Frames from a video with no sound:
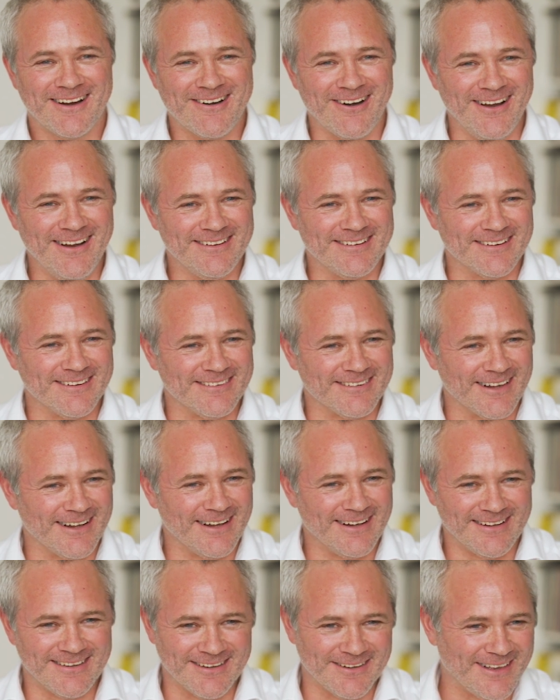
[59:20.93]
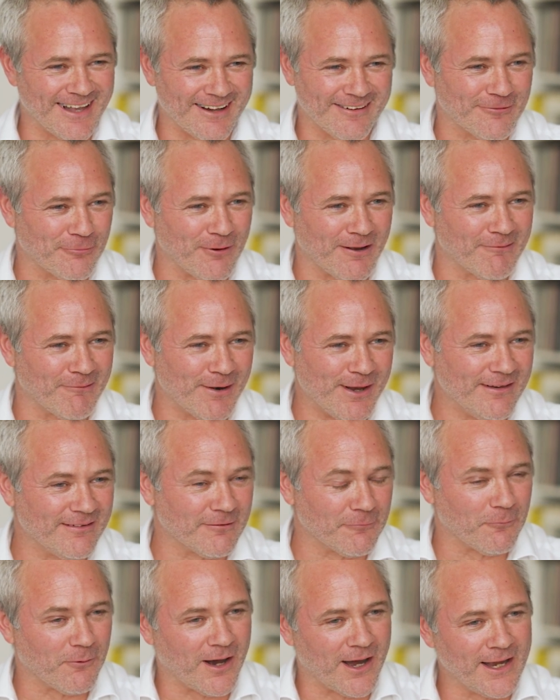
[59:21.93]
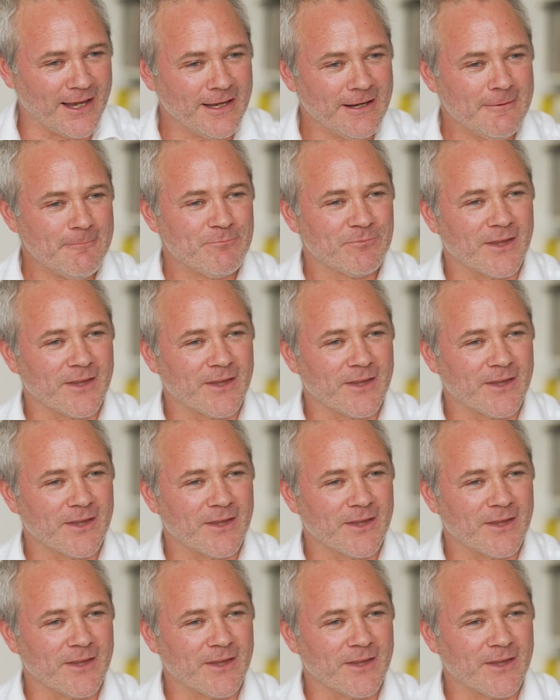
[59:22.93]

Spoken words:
creatures, and that's one reason why